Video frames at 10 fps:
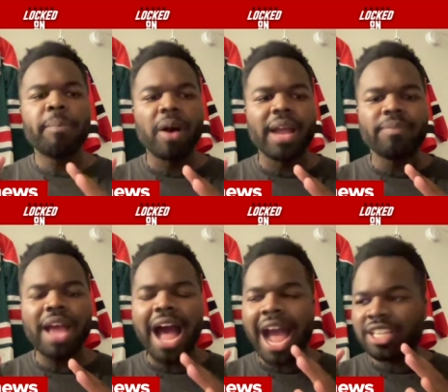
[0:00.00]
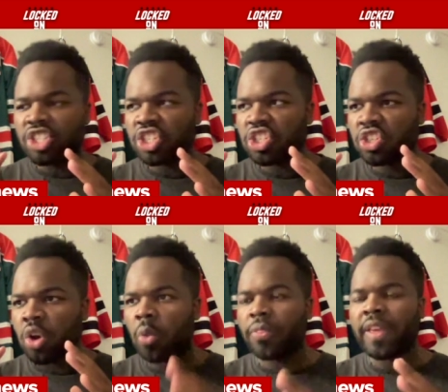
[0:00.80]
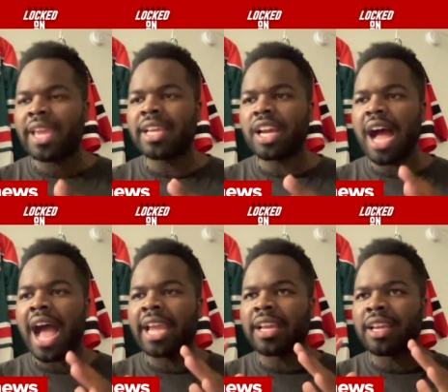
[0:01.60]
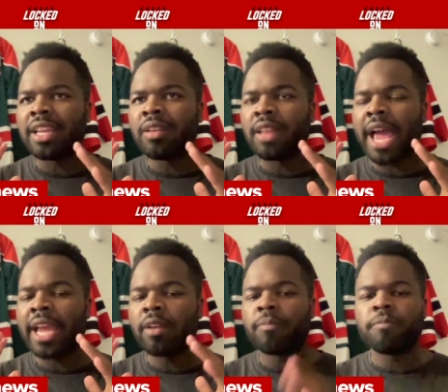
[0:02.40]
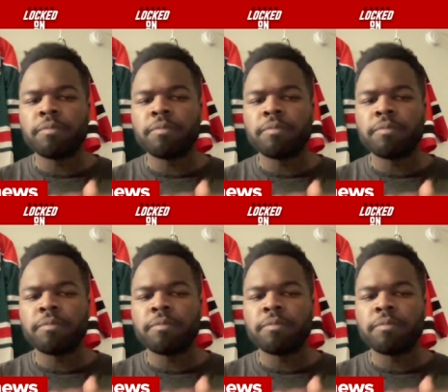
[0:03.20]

but I just don't think I can like